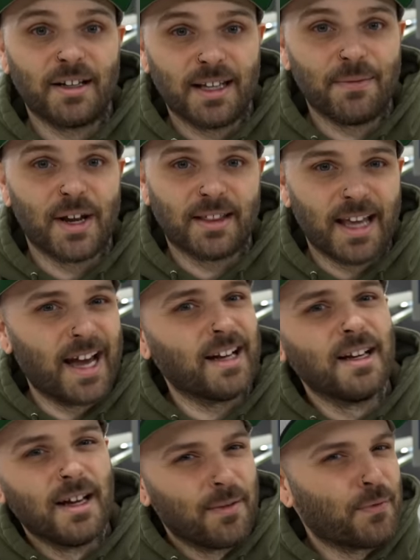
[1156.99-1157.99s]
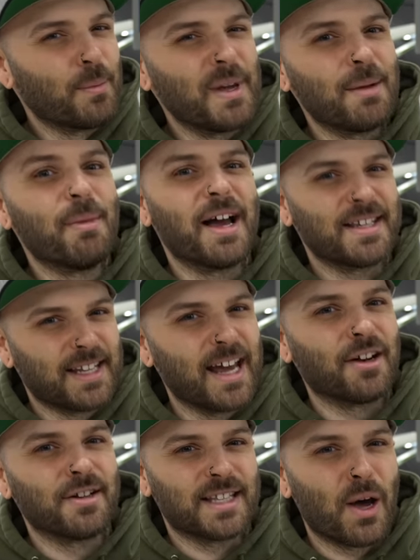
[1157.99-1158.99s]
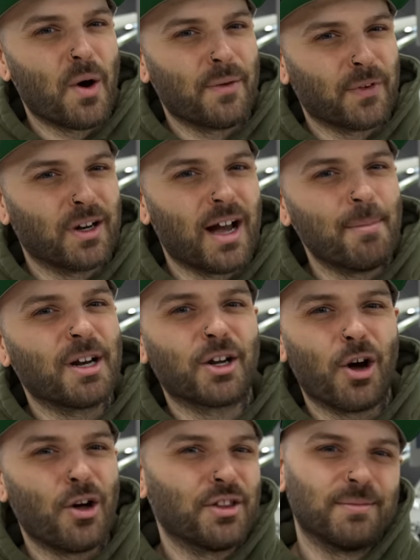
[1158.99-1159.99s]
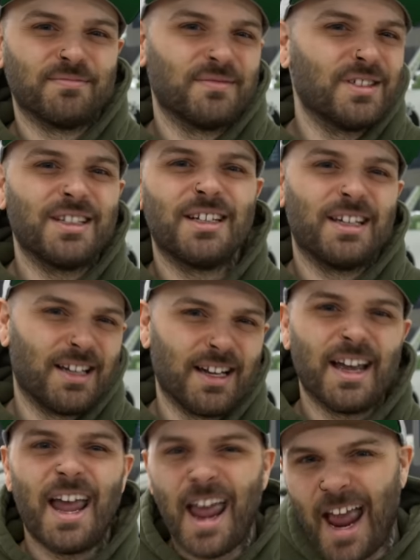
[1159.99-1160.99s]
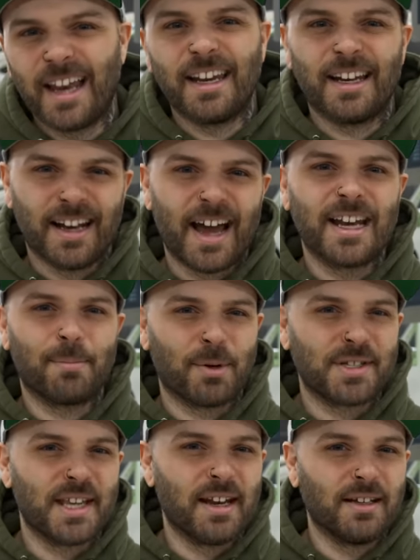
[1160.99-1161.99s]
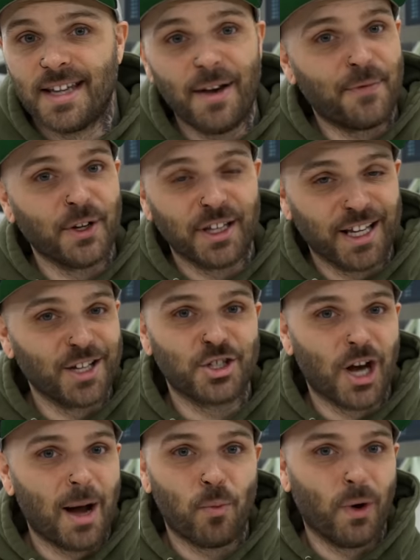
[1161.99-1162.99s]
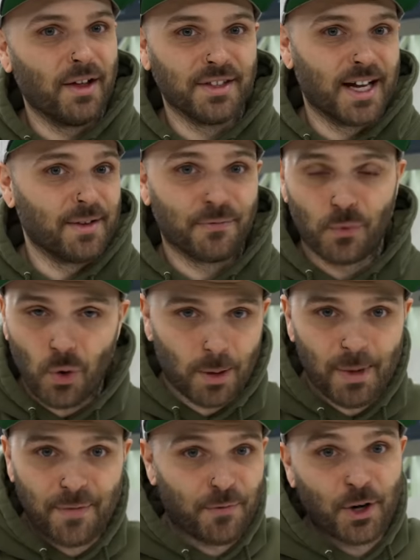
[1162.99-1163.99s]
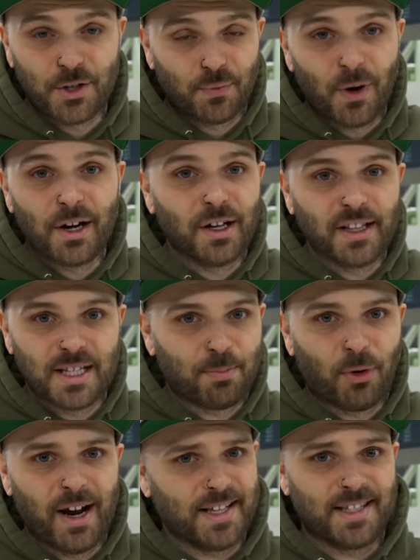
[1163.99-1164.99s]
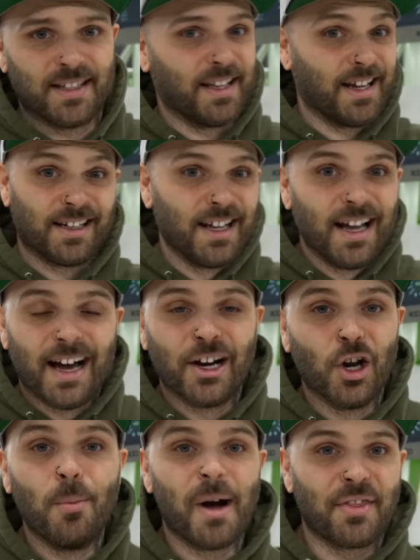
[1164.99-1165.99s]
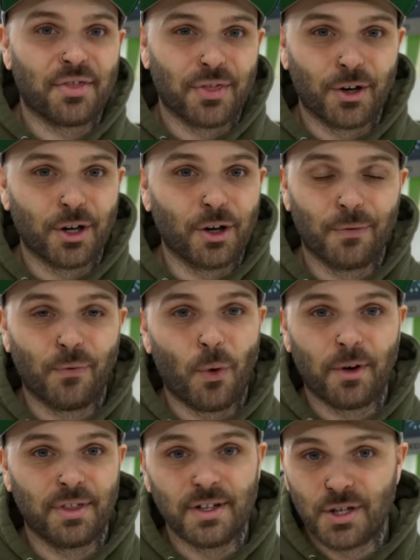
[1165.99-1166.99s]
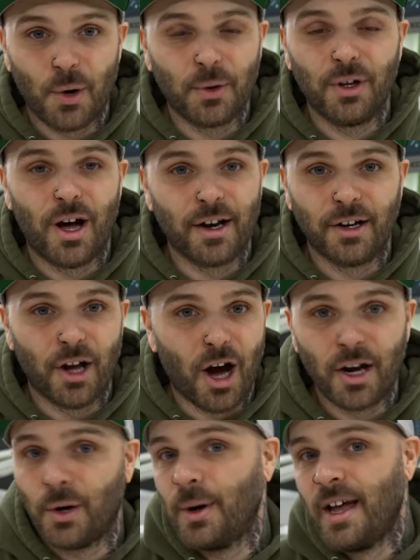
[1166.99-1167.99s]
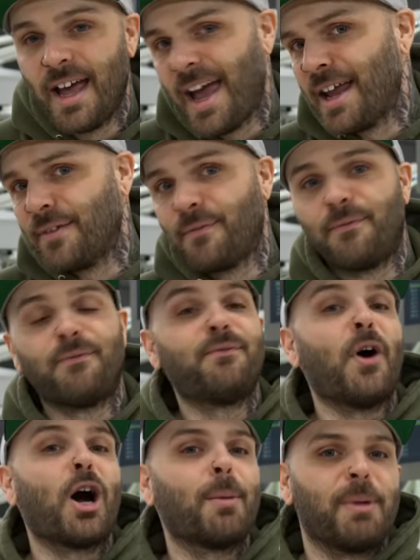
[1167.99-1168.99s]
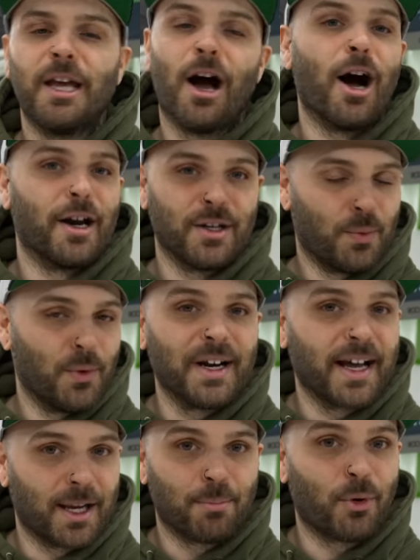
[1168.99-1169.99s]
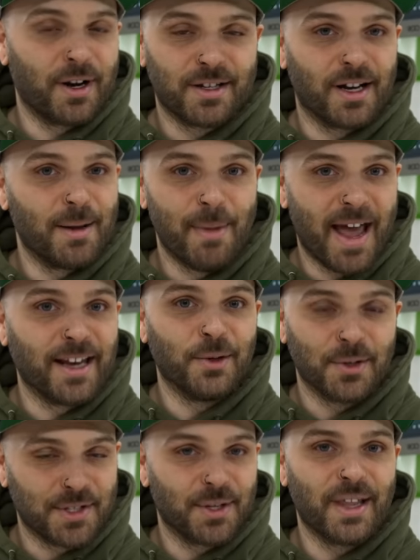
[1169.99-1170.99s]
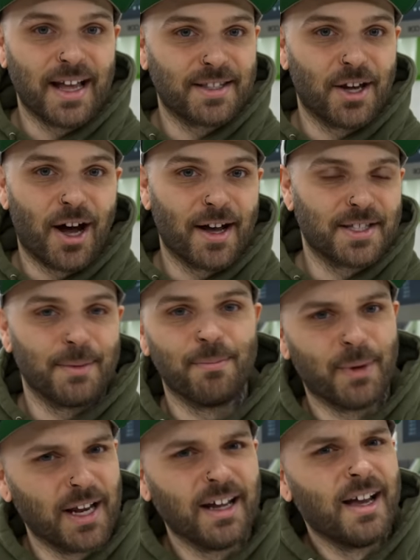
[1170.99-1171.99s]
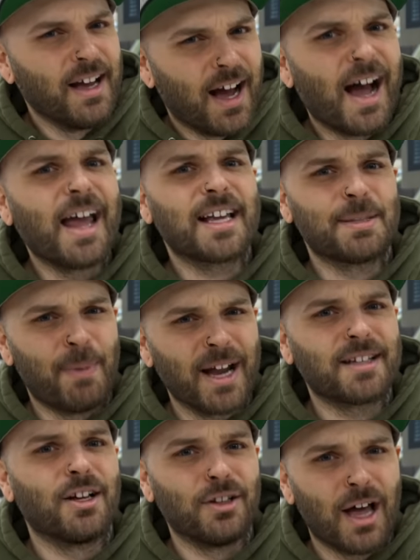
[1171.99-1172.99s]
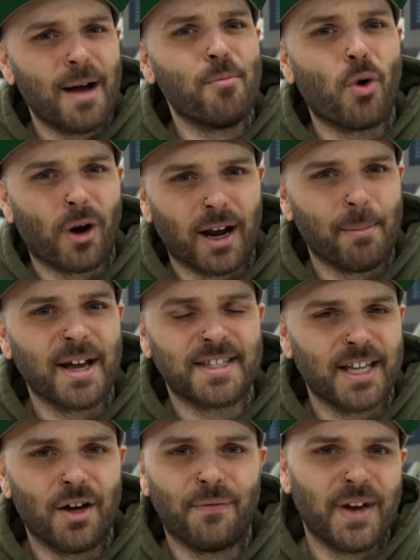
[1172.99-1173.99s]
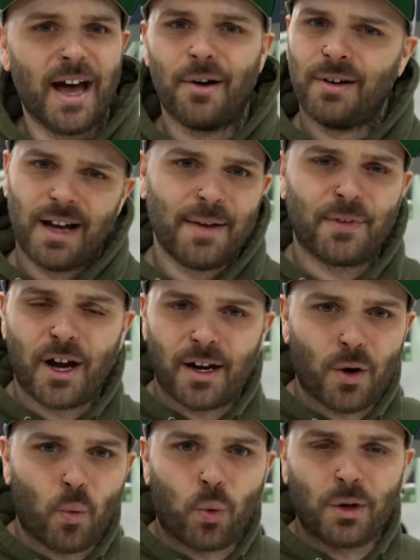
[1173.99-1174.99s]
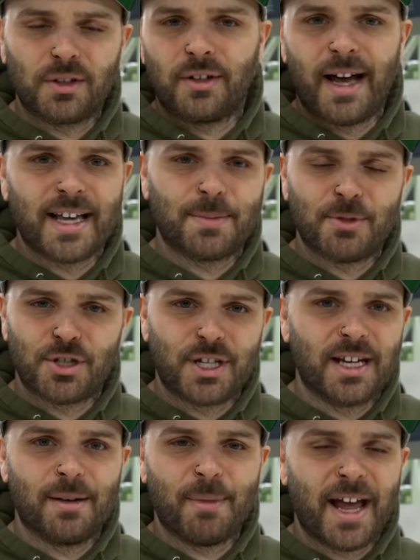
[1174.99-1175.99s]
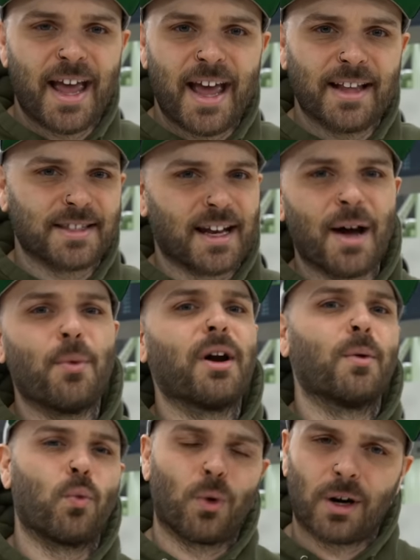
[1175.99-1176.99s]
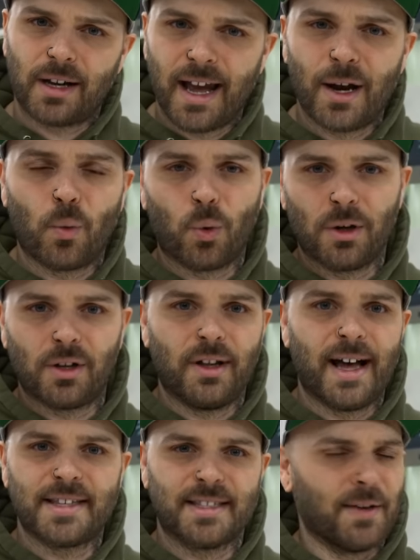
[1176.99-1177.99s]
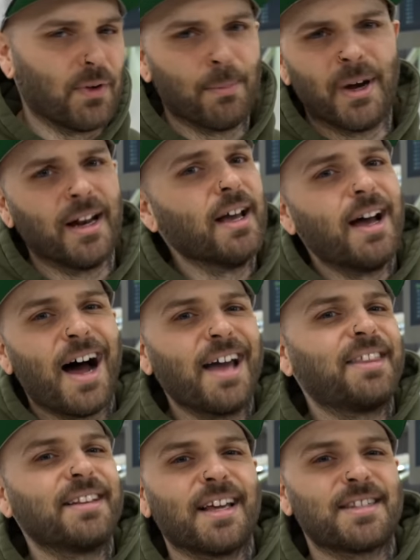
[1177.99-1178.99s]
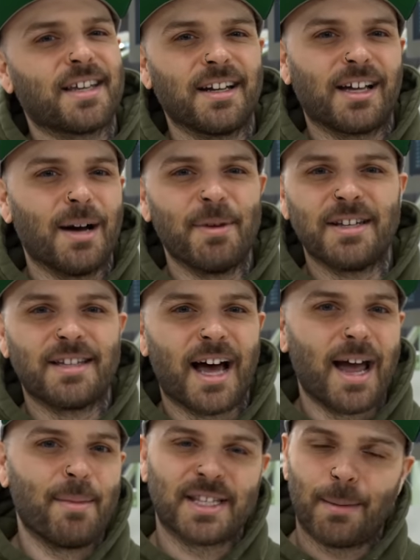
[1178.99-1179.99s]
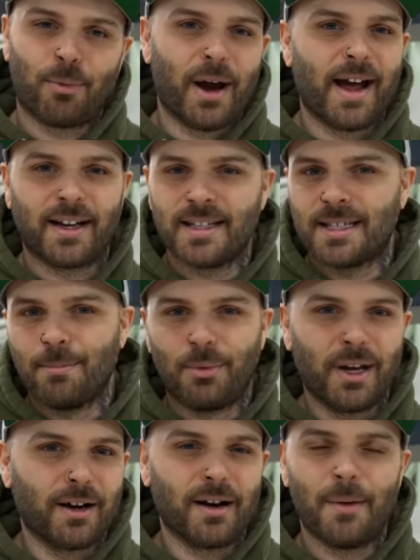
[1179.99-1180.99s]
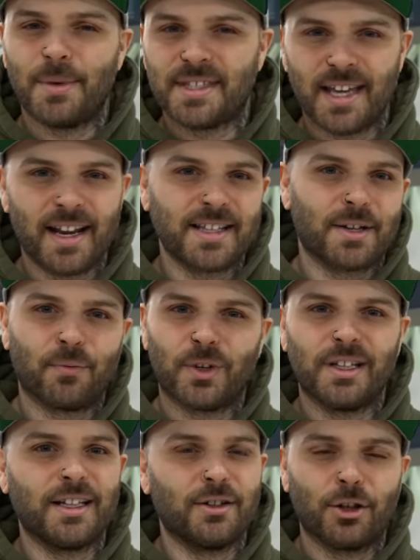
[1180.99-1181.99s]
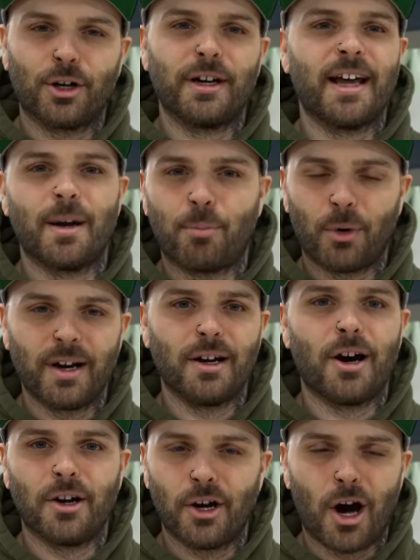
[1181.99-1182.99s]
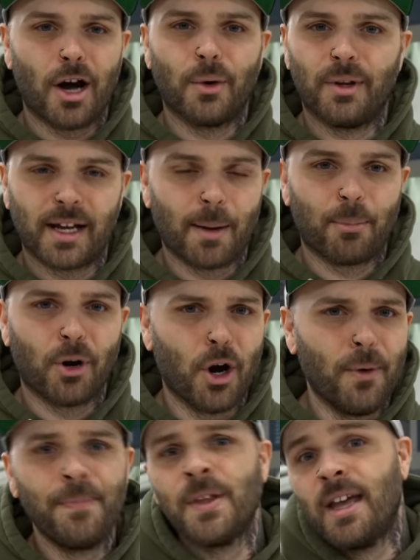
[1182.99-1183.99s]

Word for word: of leave it at that. For me and my standards, however, I'm gonna call them eh, 80 to 90%. Definitely a job well done for my first run on this press and like, I don't know, my third or fourth in total on an auto and far beyond what I could print on a manual, so that's awesome. But I expect a lot more out of myself now. I've got a world-class machine in my hands and I wanna work at a world-class level, but I think that's gonna come in time as I practice and play around with settings and really learn how to print on an auto like a pro,